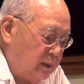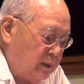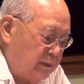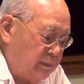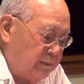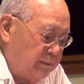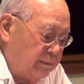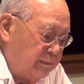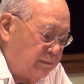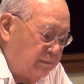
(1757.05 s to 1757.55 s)

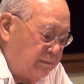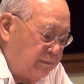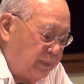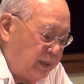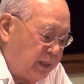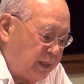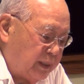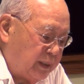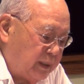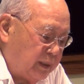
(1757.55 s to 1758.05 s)
And
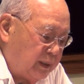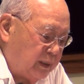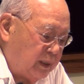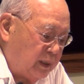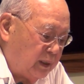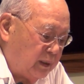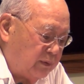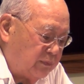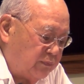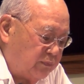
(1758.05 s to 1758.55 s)
back in
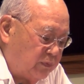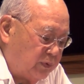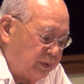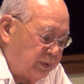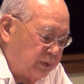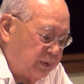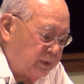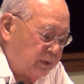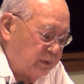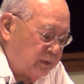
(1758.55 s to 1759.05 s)

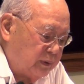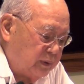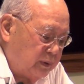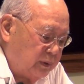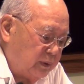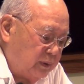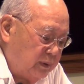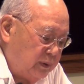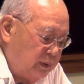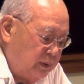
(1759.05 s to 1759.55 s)
California,
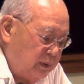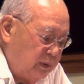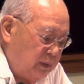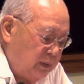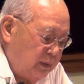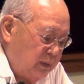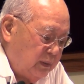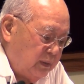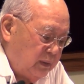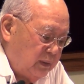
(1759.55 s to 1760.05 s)
the
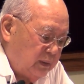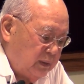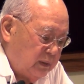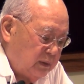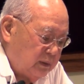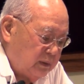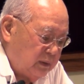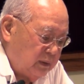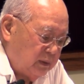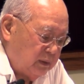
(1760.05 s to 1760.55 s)

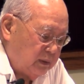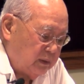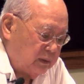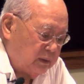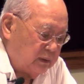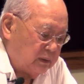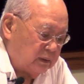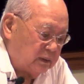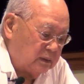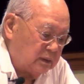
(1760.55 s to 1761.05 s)

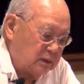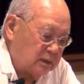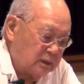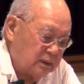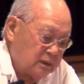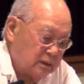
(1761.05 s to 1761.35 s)
uh,